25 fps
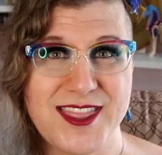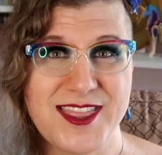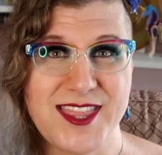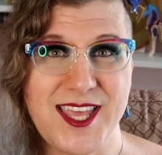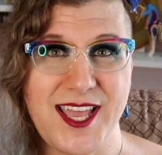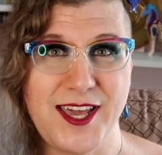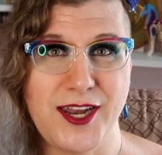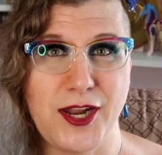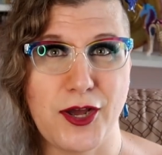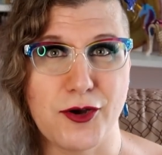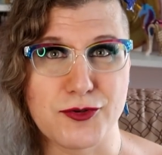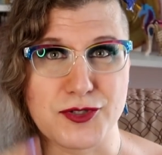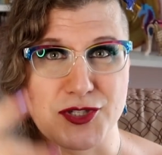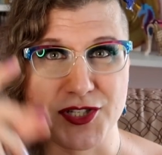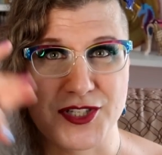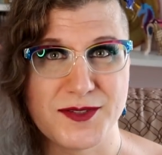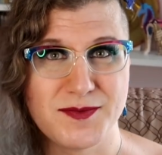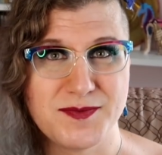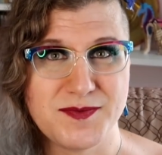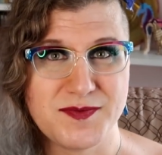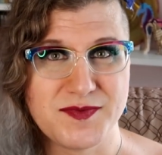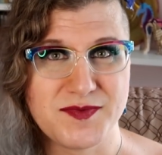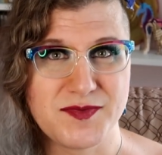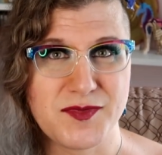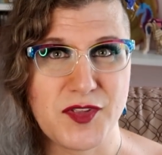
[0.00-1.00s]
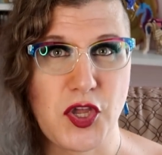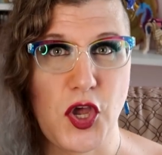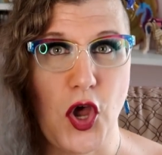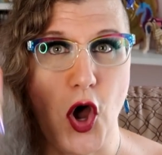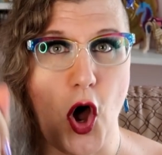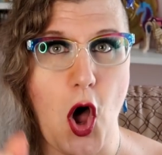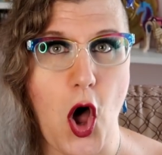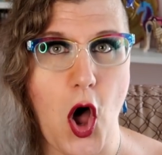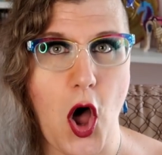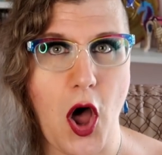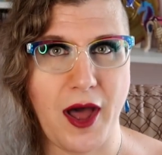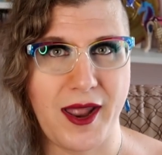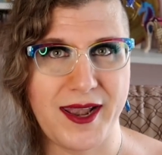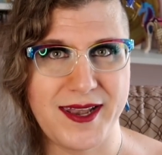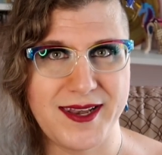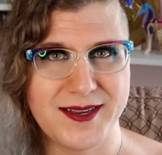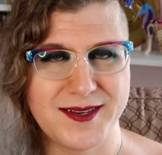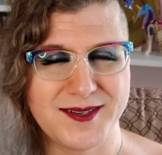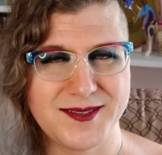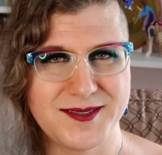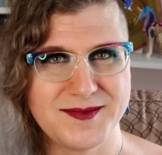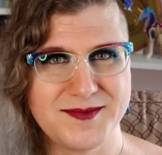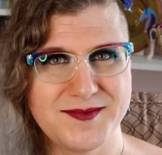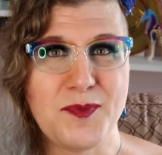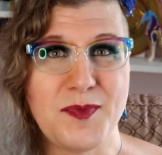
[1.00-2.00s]
Thanos'd. Gone.
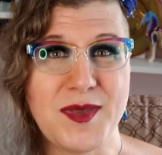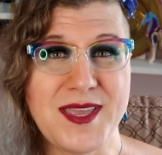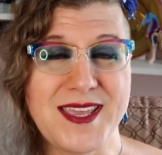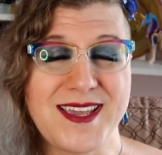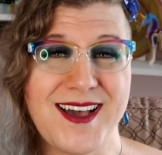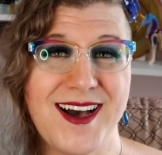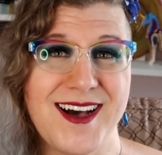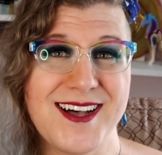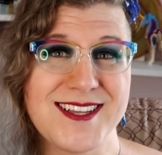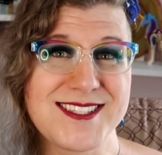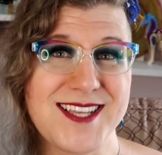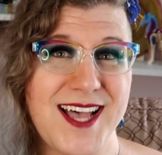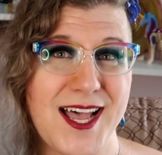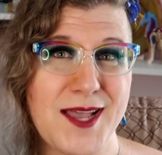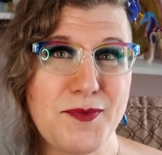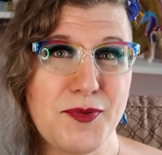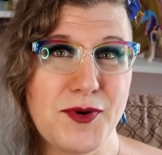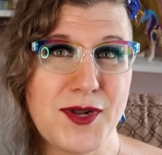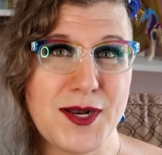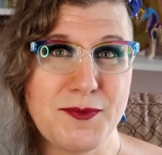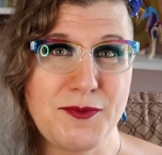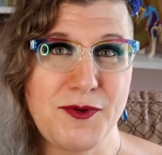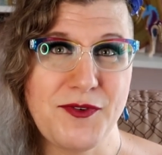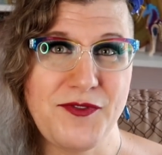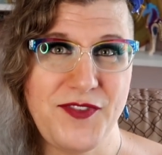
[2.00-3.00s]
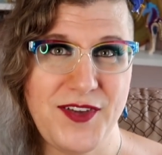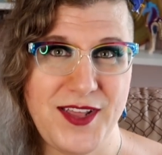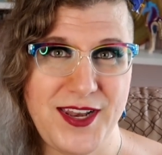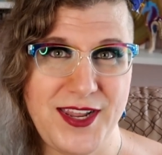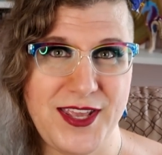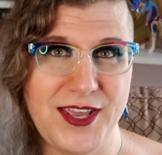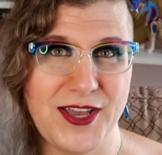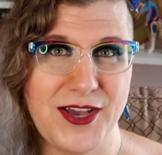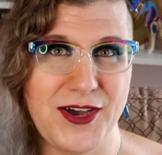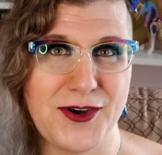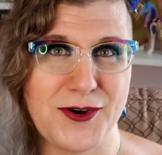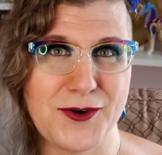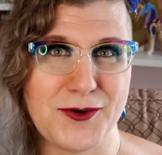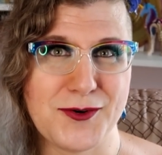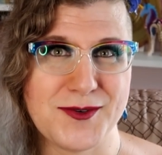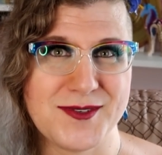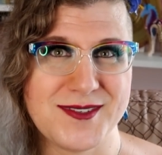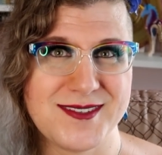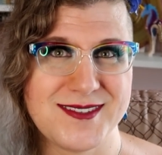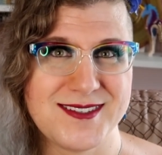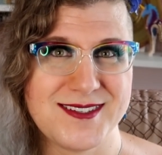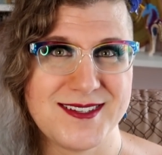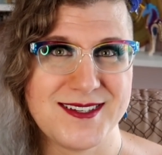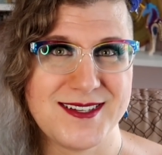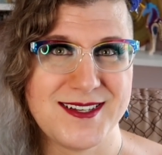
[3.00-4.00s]
Because I put up a video
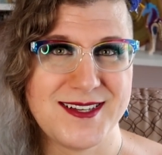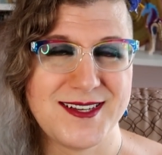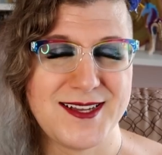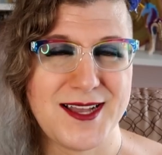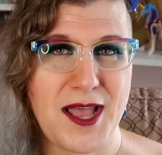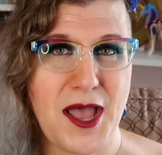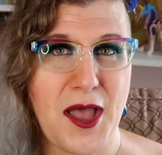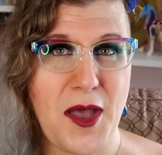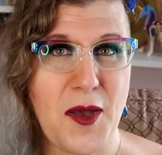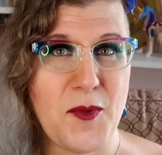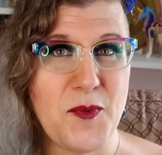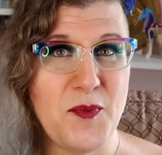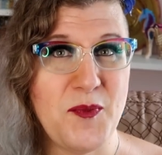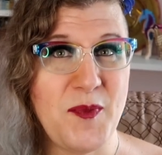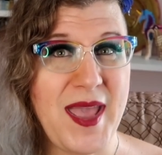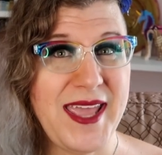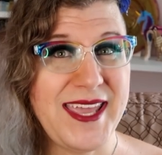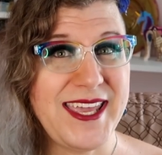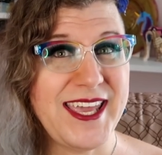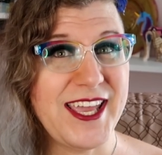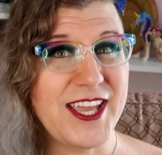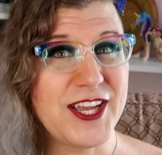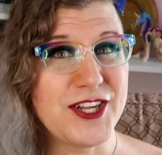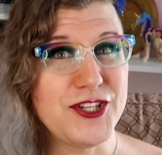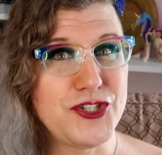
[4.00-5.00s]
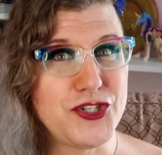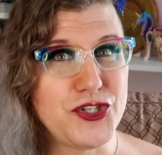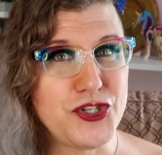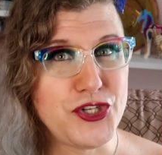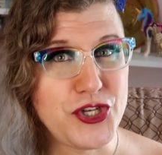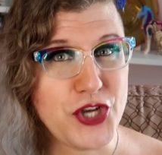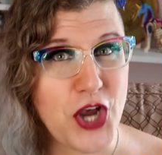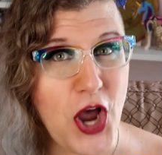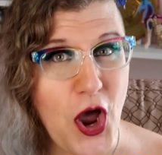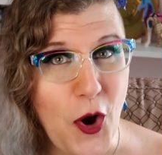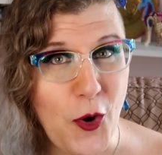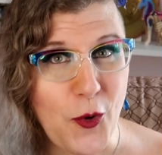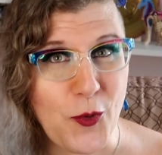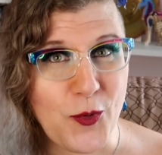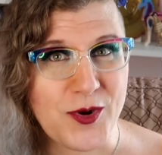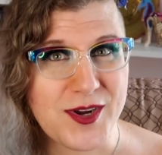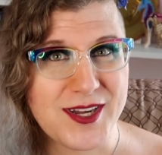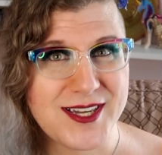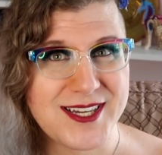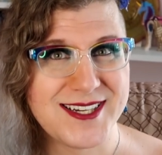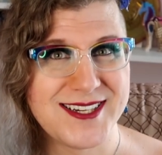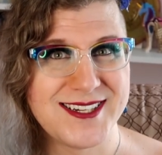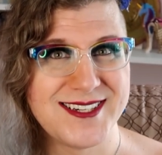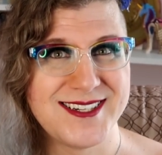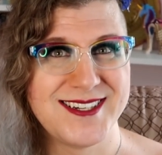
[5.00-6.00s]
making a
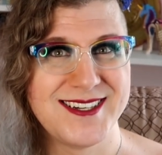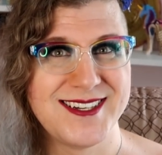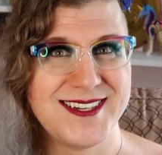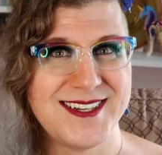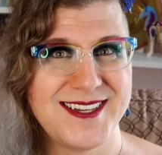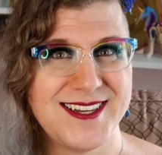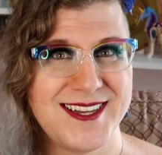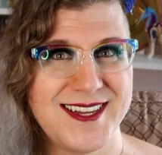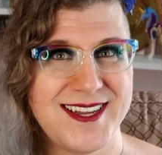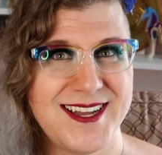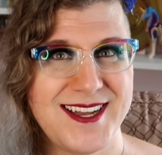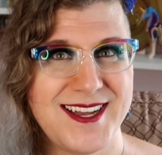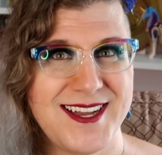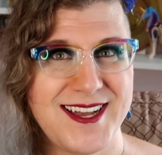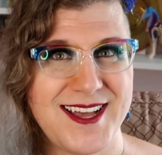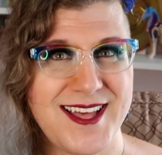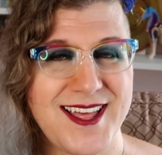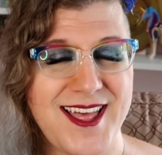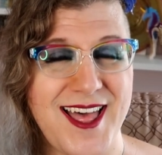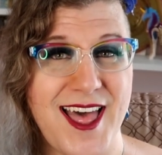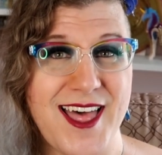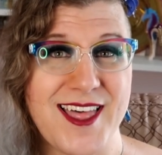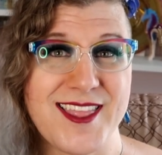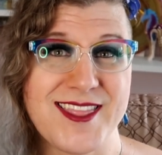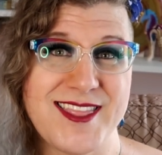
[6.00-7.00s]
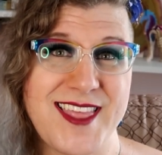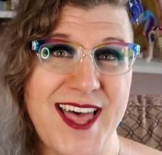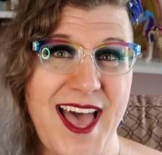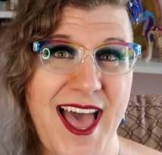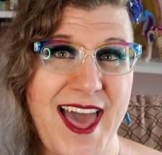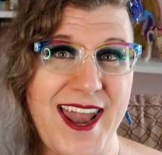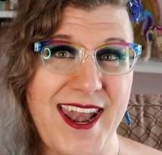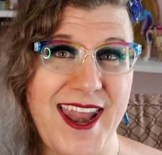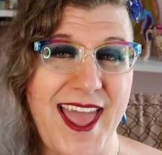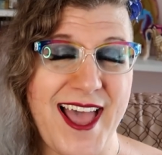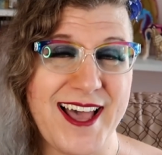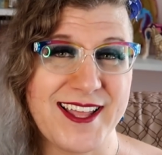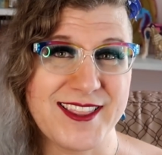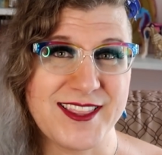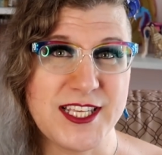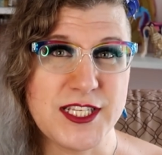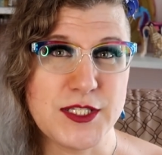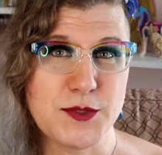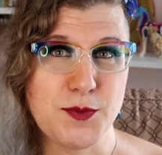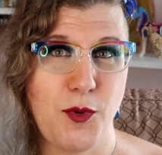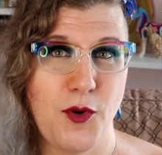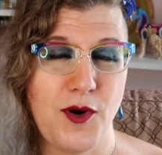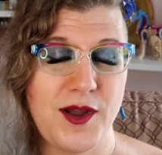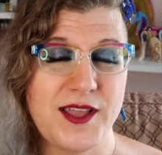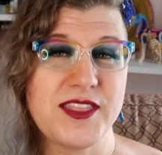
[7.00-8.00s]
joke that at
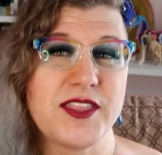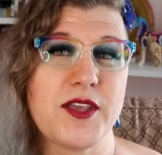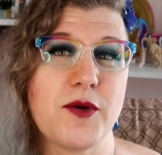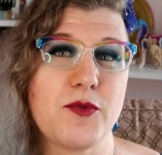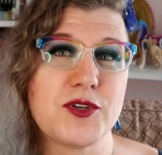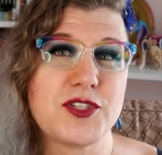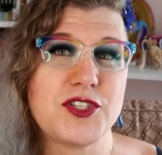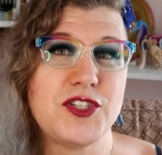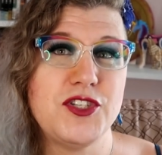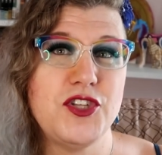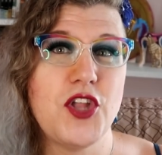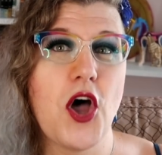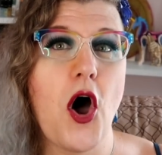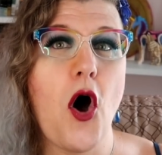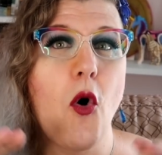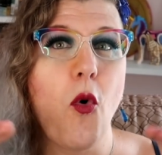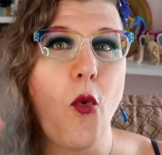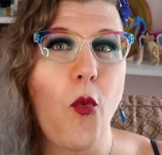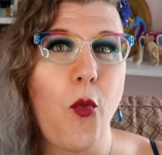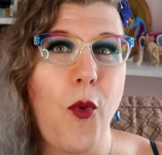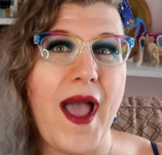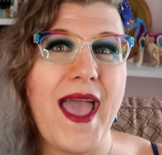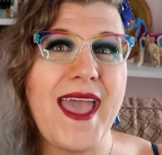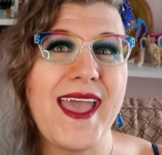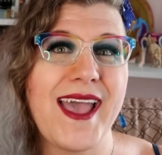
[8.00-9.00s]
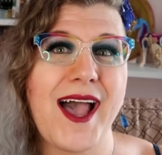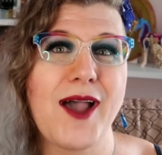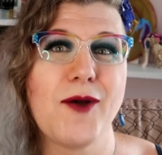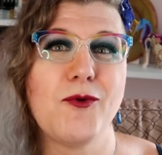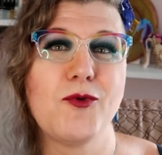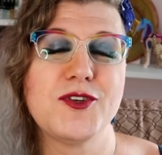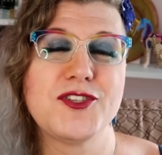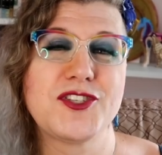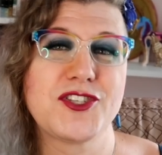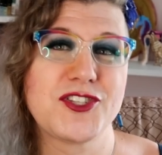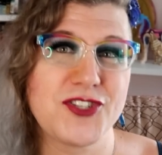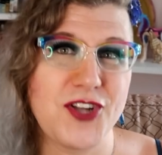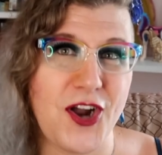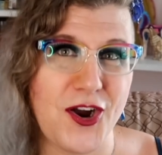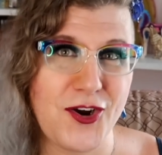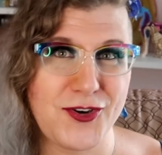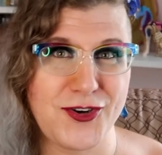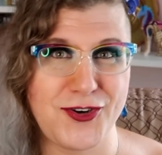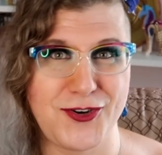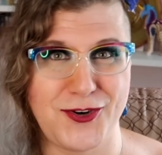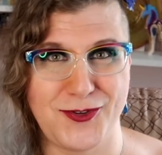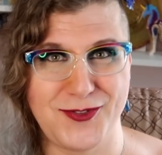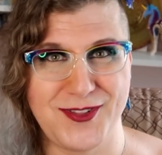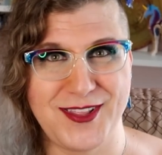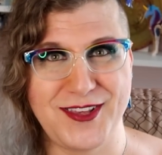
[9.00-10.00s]
this point there was no way I would start
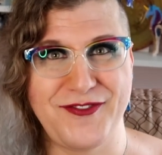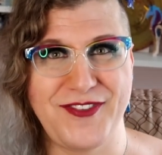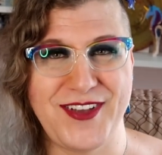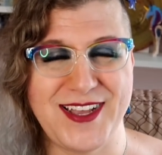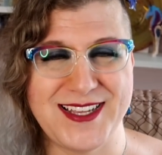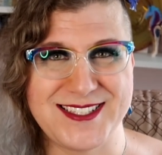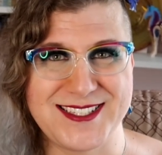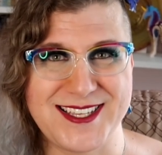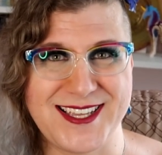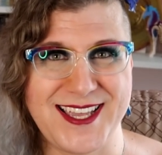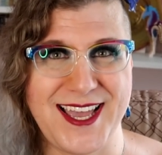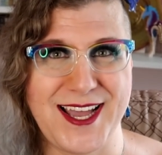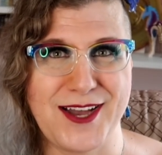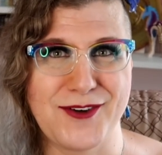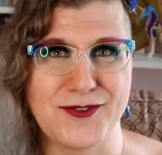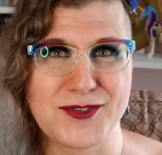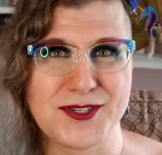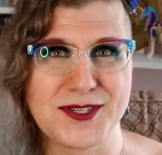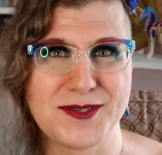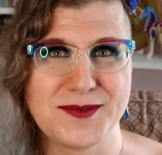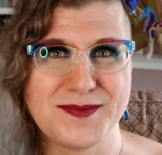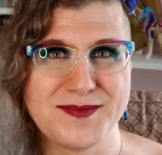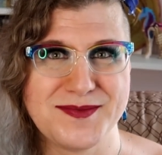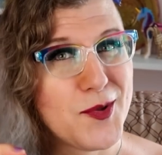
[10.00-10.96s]
an OnlyFans account.